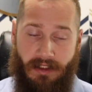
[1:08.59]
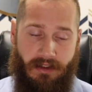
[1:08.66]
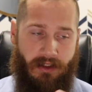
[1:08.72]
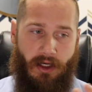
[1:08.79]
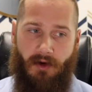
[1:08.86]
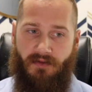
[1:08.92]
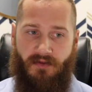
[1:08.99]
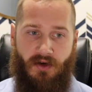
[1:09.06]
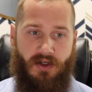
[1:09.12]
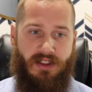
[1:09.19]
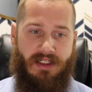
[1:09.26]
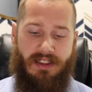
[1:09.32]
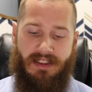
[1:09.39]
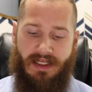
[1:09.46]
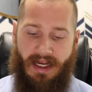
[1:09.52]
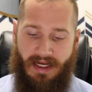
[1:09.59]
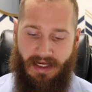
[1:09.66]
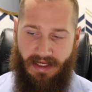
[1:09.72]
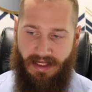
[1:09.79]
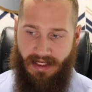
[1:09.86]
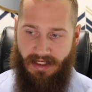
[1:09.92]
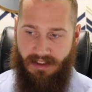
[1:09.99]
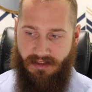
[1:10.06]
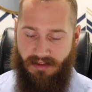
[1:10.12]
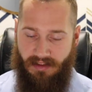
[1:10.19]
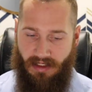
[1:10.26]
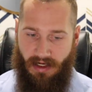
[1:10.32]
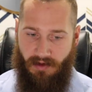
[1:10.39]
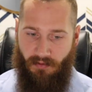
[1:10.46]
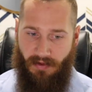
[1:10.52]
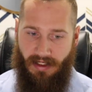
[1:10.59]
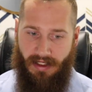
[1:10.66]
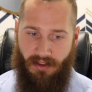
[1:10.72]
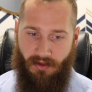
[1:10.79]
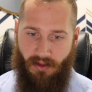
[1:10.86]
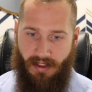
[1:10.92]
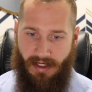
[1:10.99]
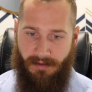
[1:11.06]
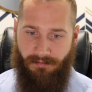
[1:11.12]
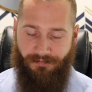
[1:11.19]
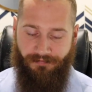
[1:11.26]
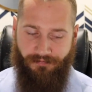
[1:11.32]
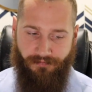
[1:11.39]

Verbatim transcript: you know, 1st and 2nd Kings and we can look at